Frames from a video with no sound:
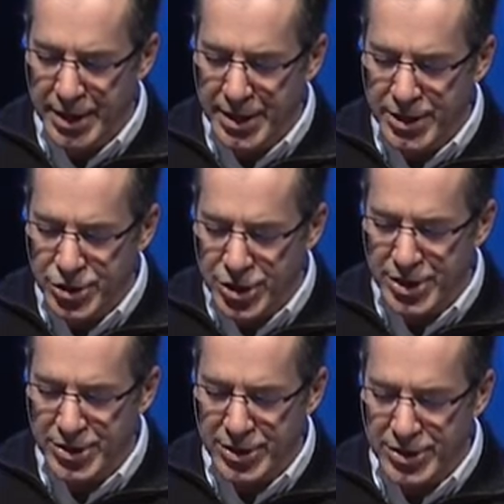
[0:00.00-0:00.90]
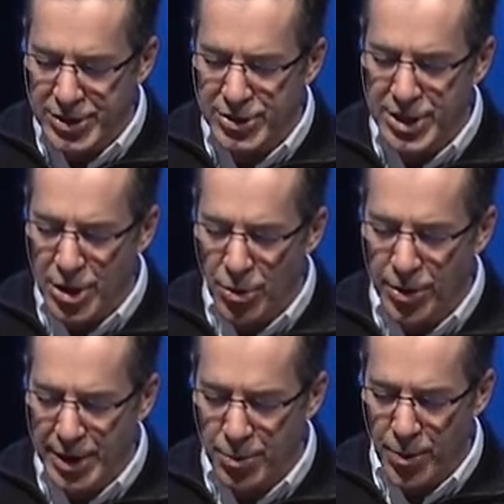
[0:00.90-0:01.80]
that Jesus is the
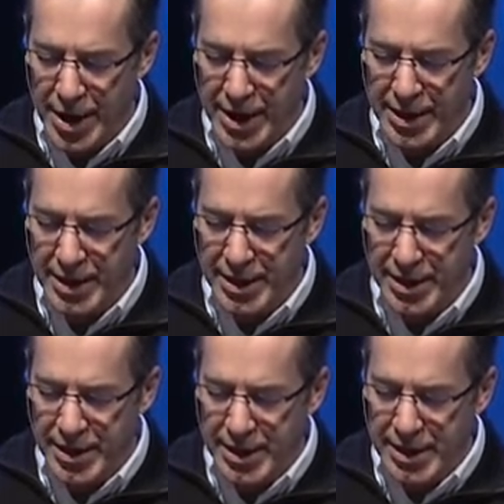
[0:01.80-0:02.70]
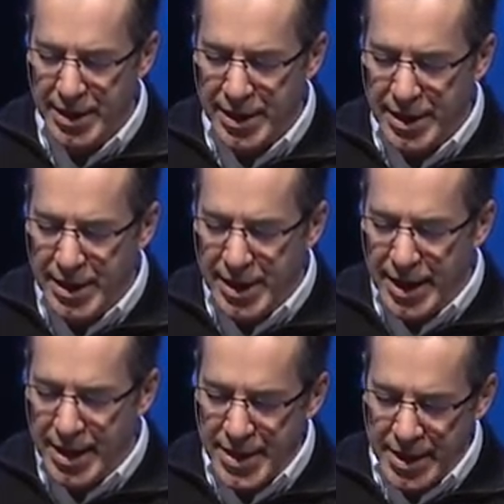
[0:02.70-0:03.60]
only way
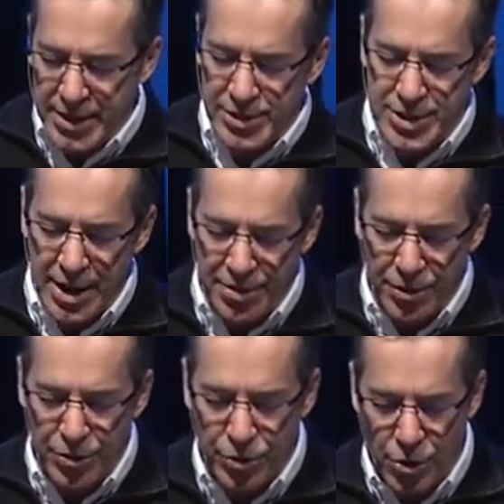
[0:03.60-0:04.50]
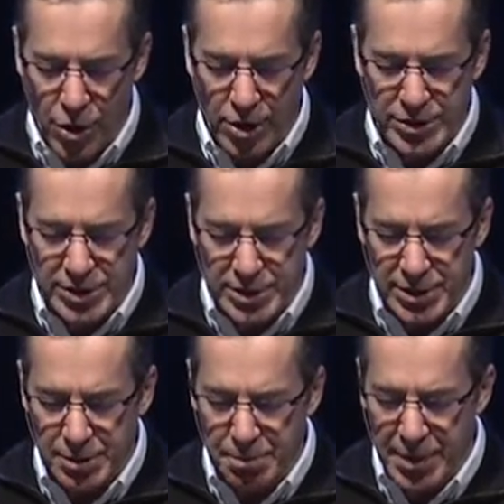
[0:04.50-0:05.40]
and that his death on the cross
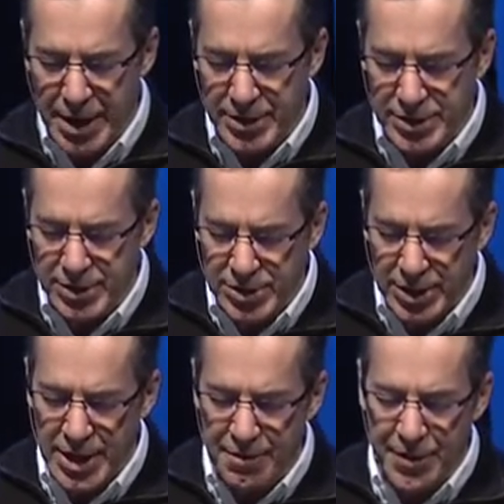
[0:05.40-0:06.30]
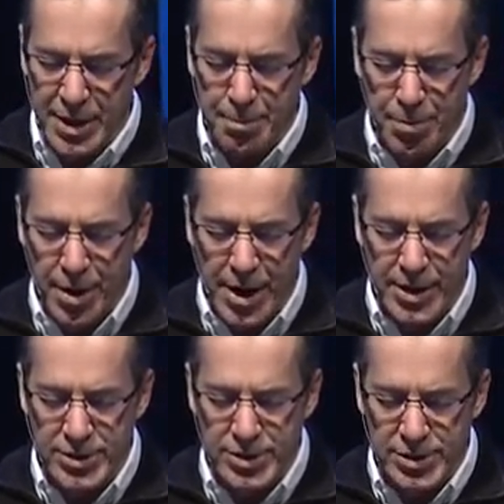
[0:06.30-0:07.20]
pays the significant
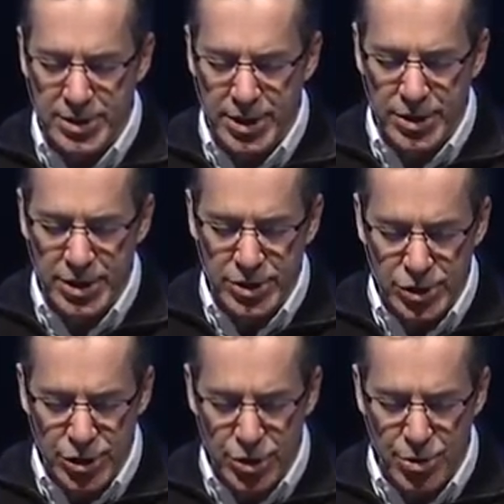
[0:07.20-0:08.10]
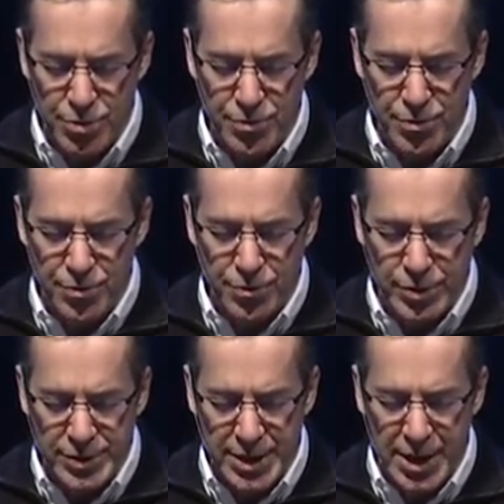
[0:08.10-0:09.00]
price that is due for
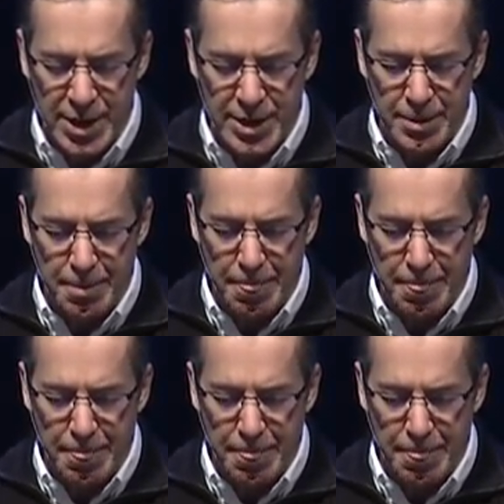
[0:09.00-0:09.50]
sin.